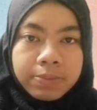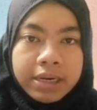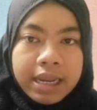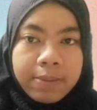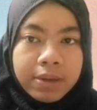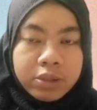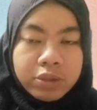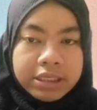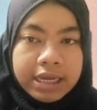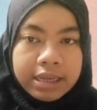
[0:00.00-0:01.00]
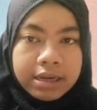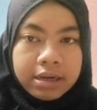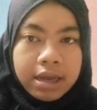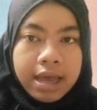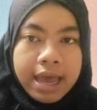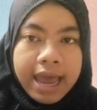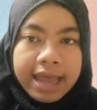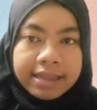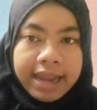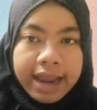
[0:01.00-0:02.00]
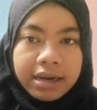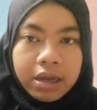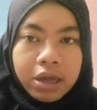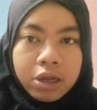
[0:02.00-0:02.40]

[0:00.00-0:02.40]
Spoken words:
per day between gender, and then